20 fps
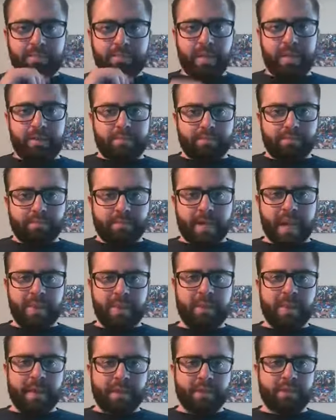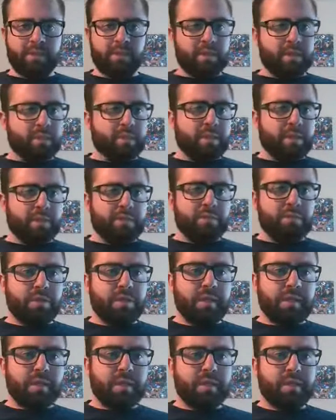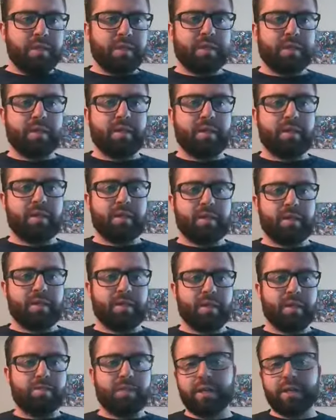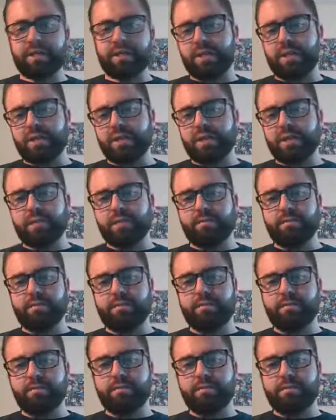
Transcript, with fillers: and Epcot is a little bit unique uh, compared to the other